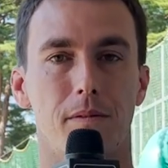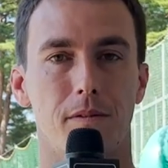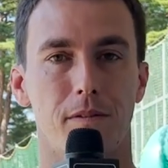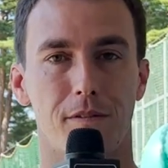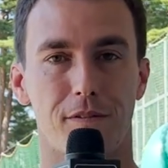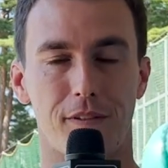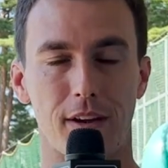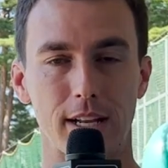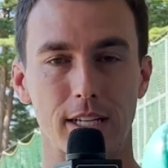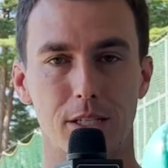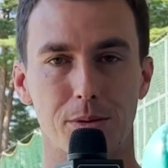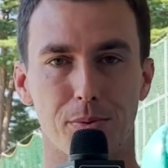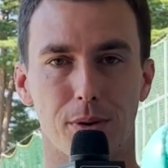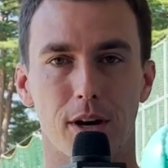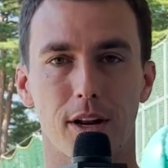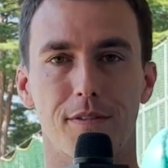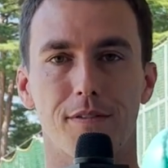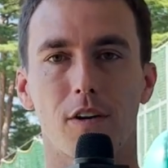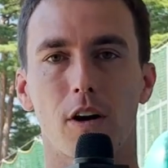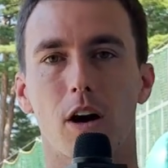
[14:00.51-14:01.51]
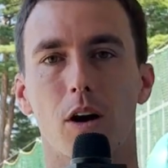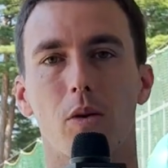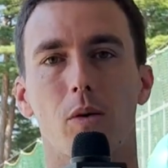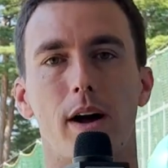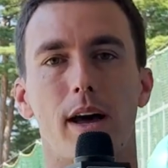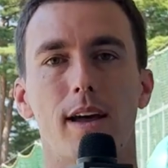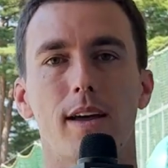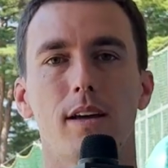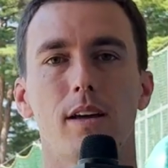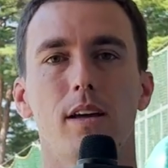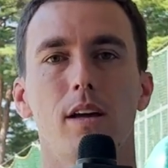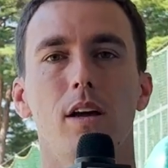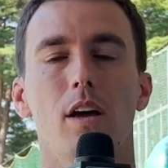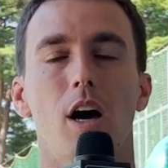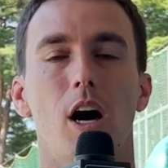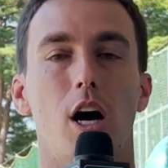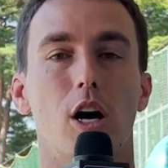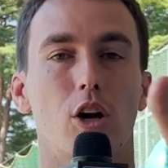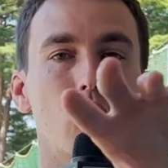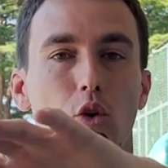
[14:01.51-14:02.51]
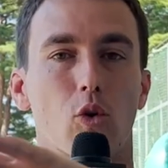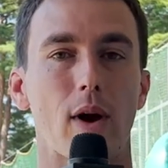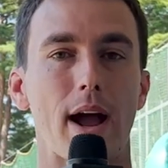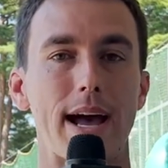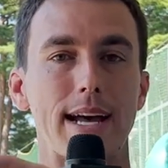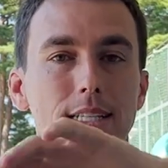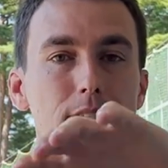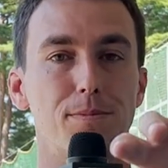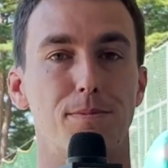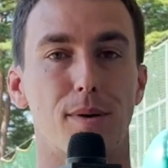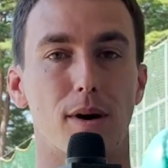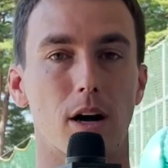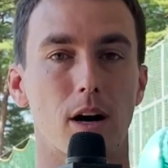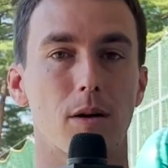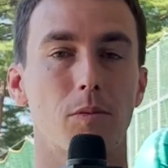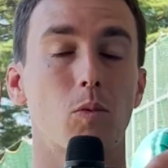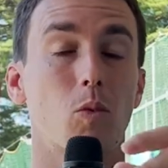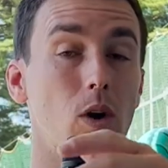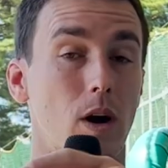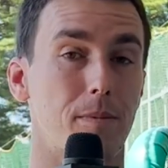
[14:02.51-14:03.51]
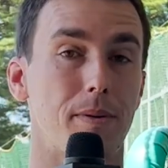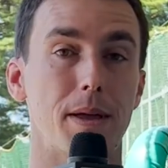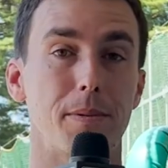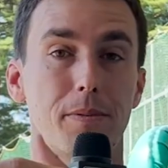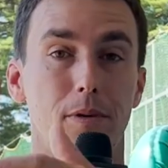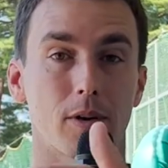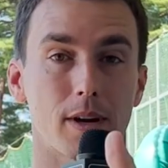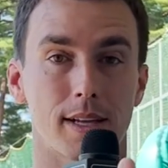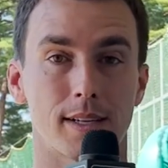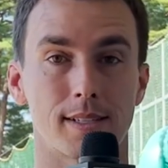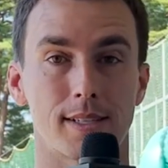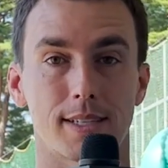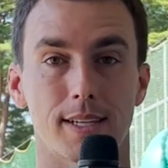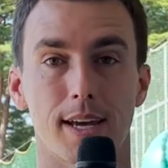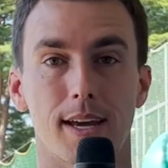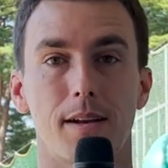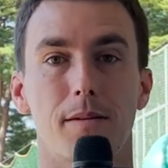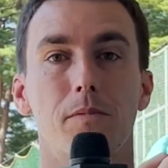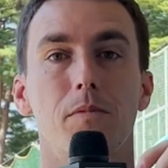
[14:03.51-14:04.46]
fence pretty far away, a grass berm where people can sit,